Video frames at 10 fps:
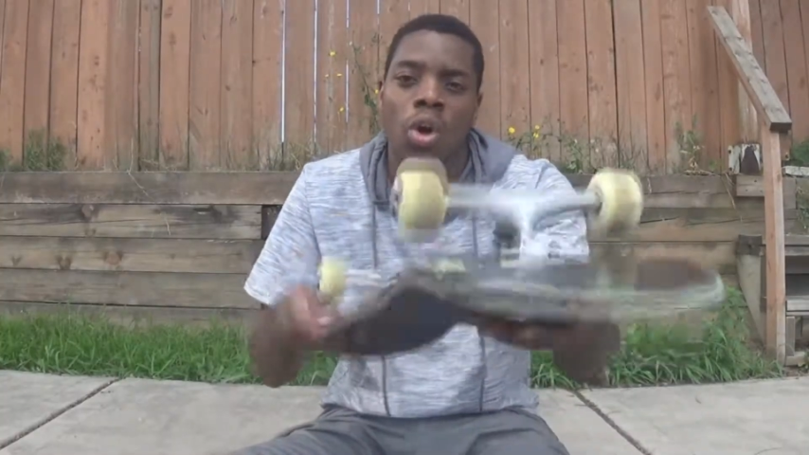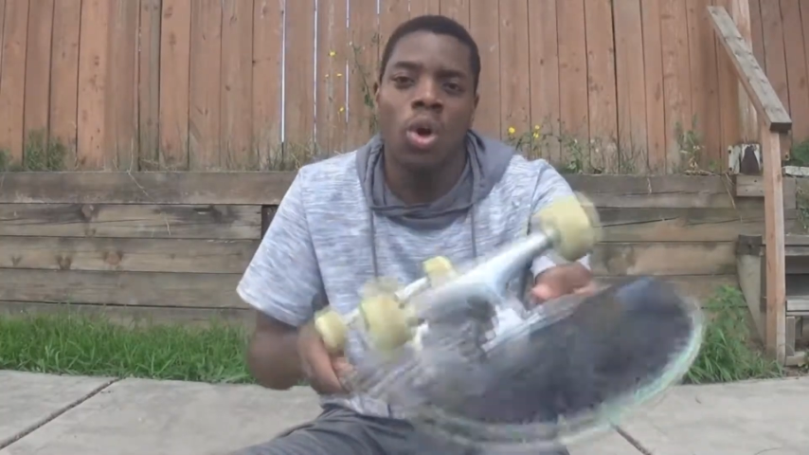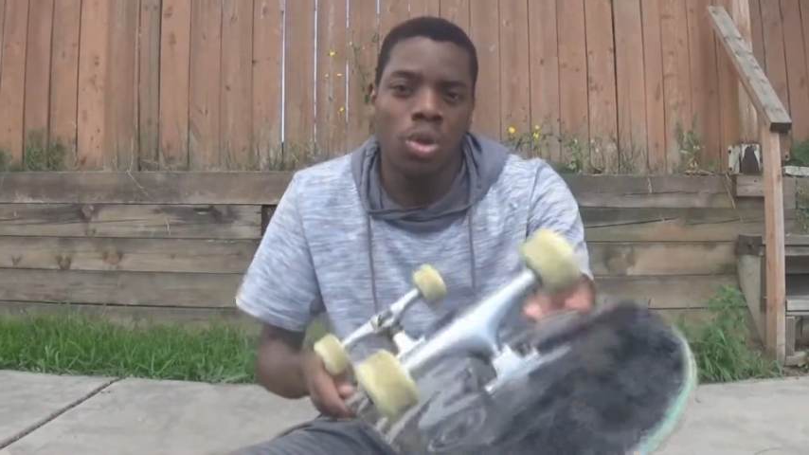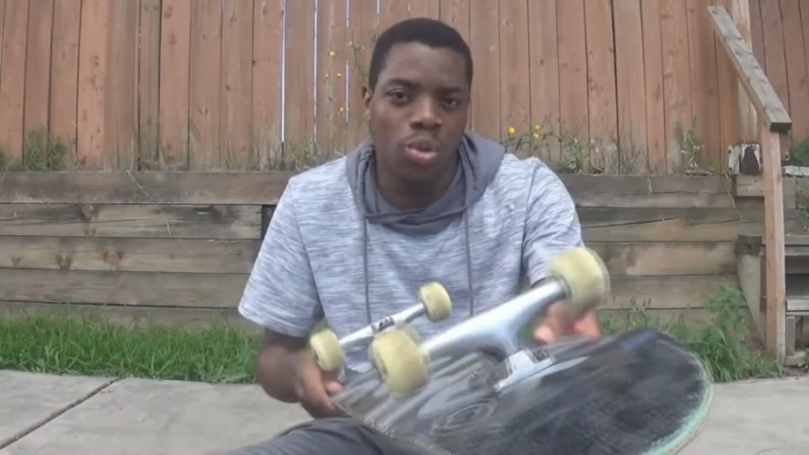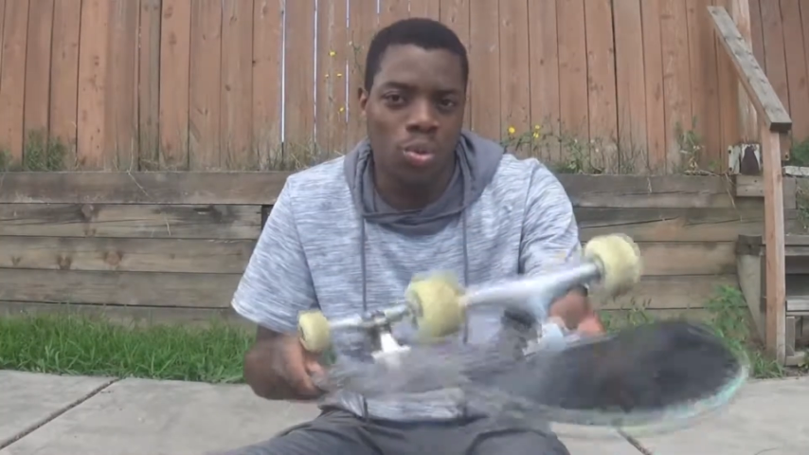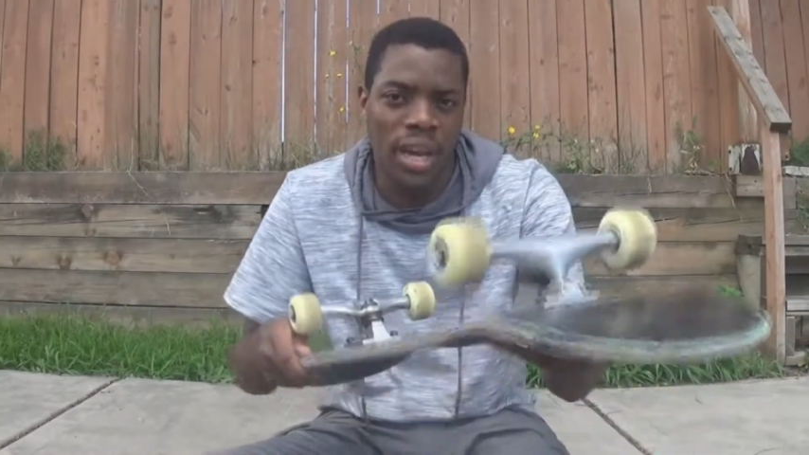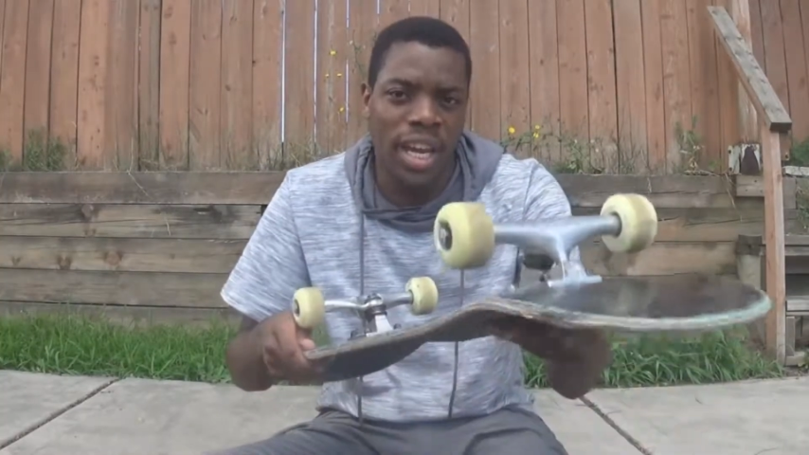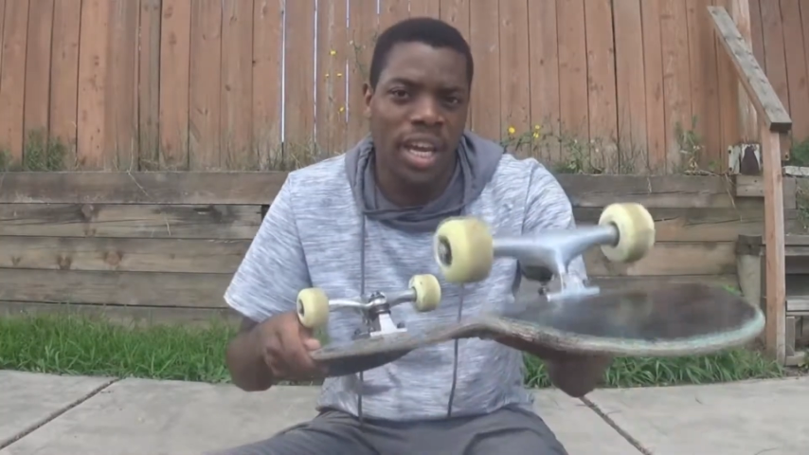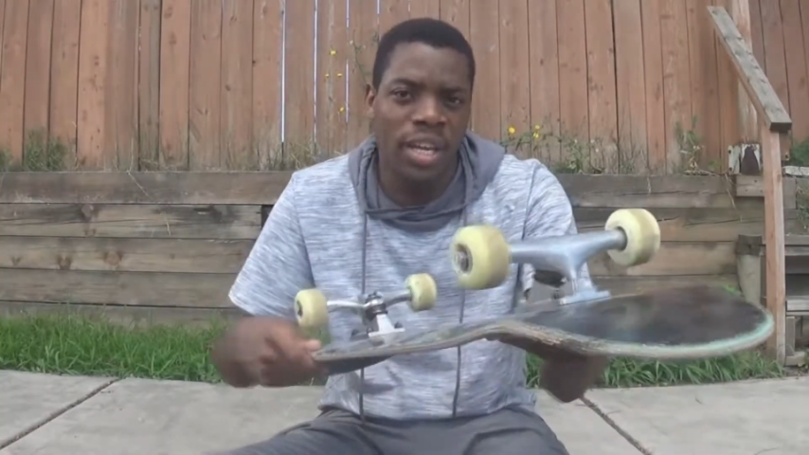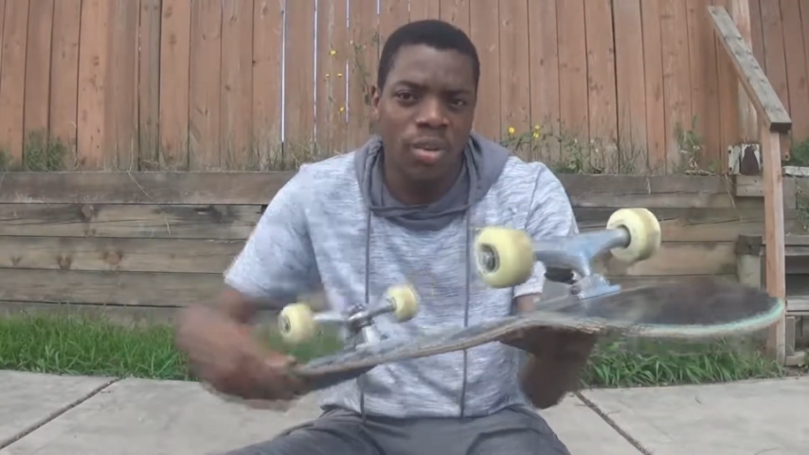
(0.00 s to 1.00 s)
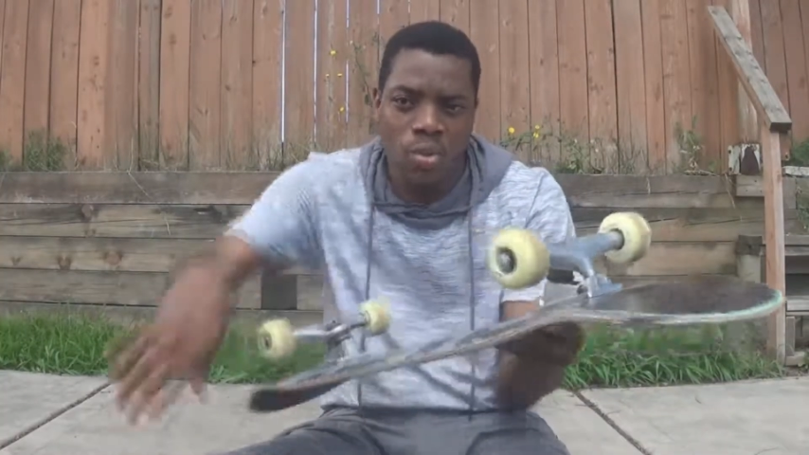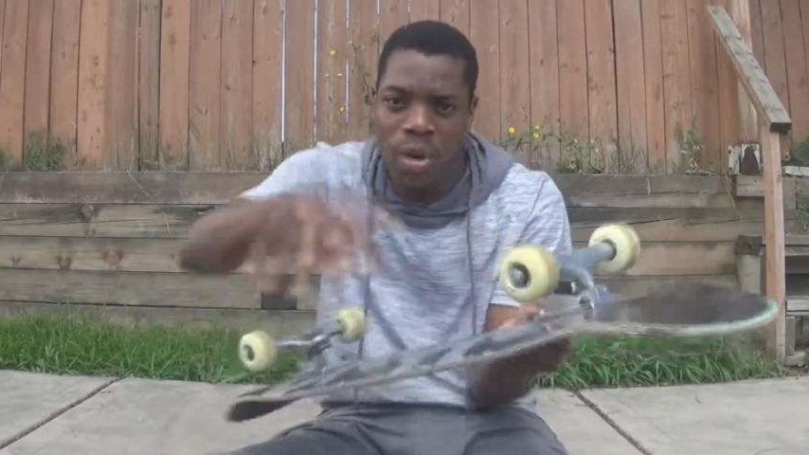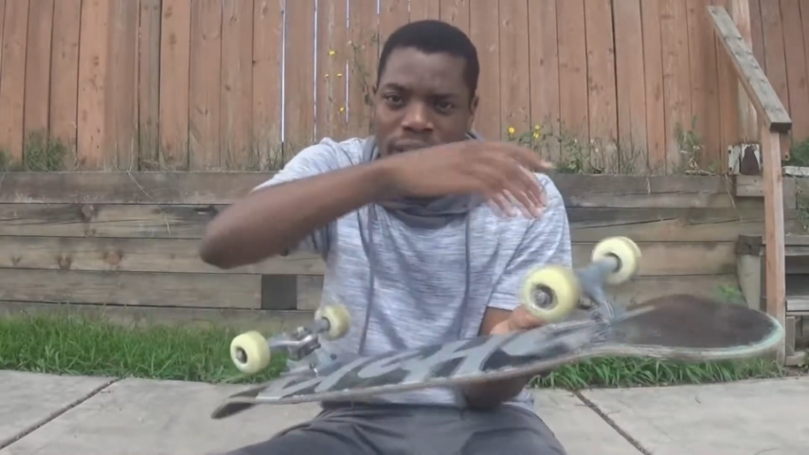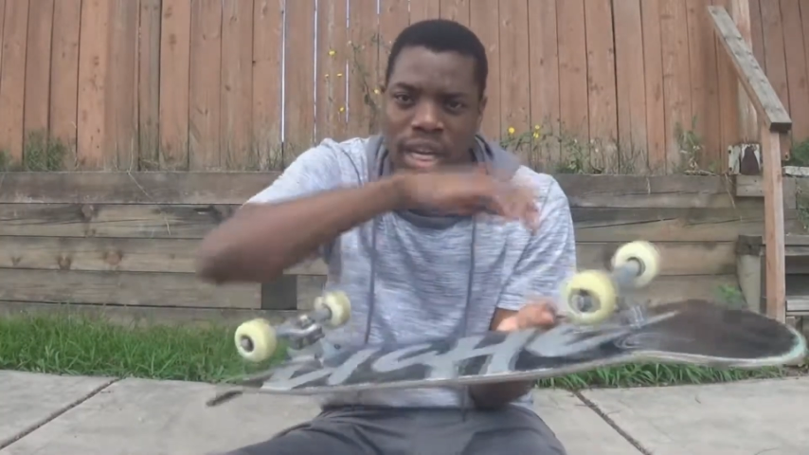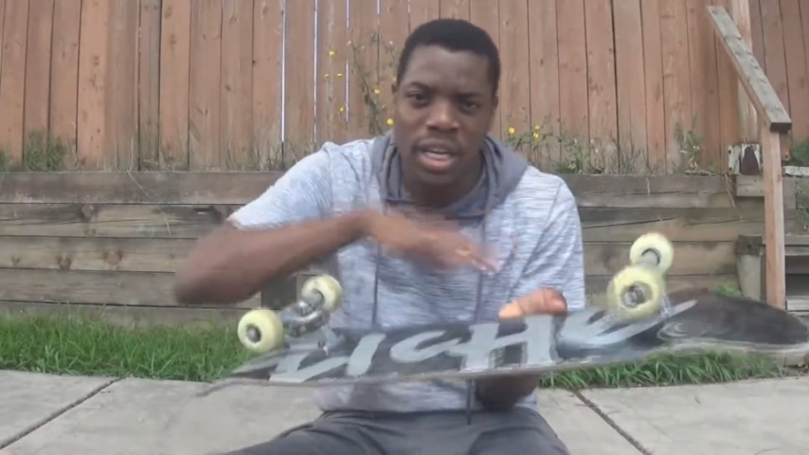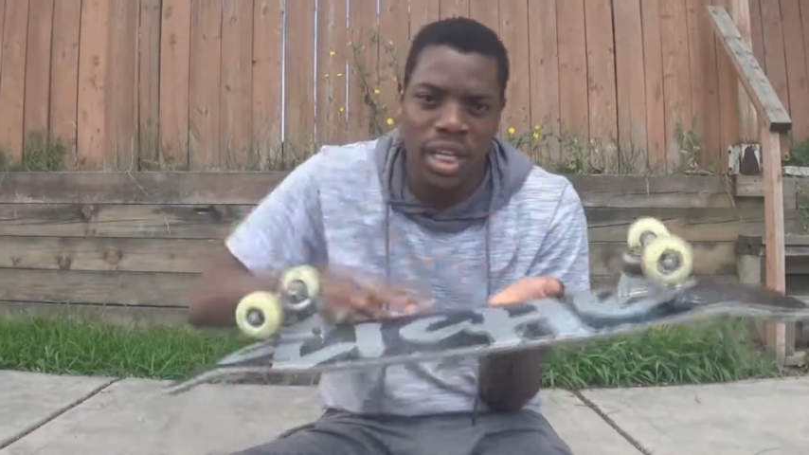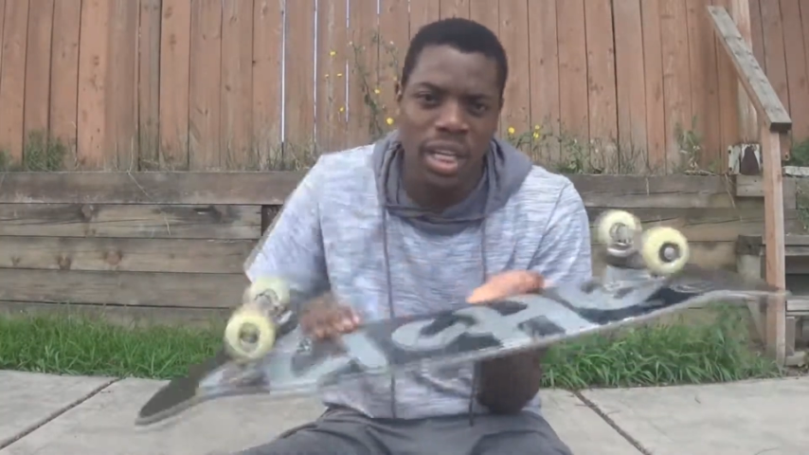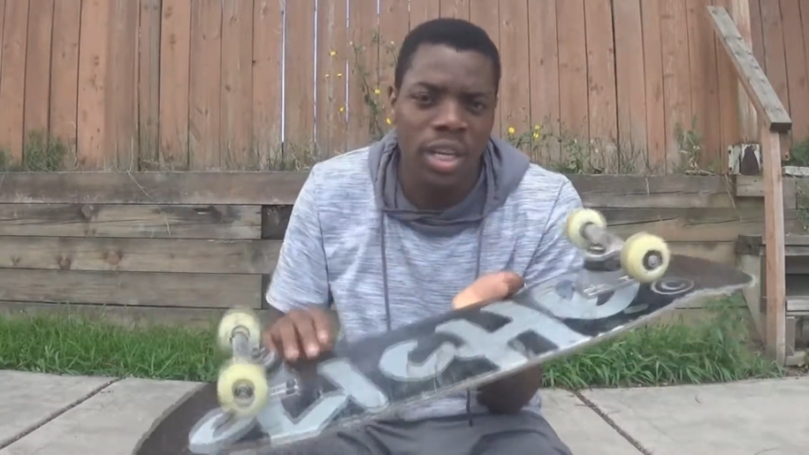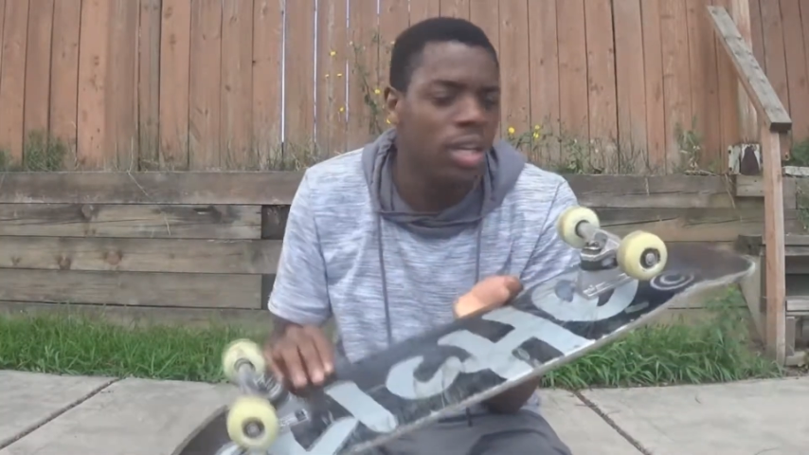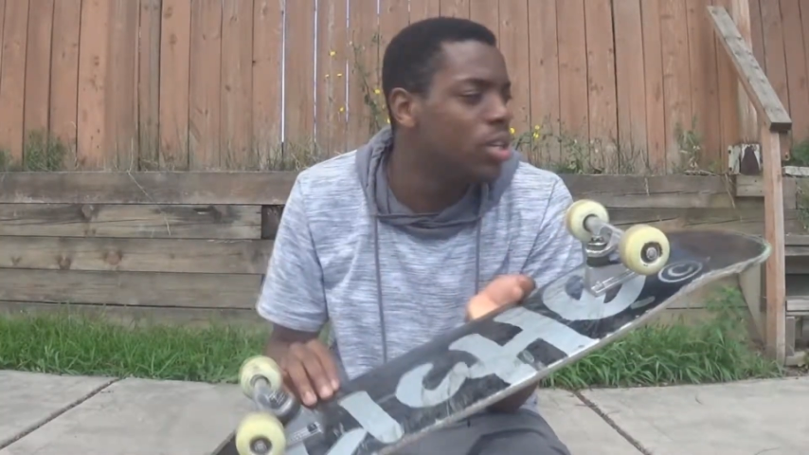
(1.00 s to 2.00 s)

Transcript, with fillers: all the way 180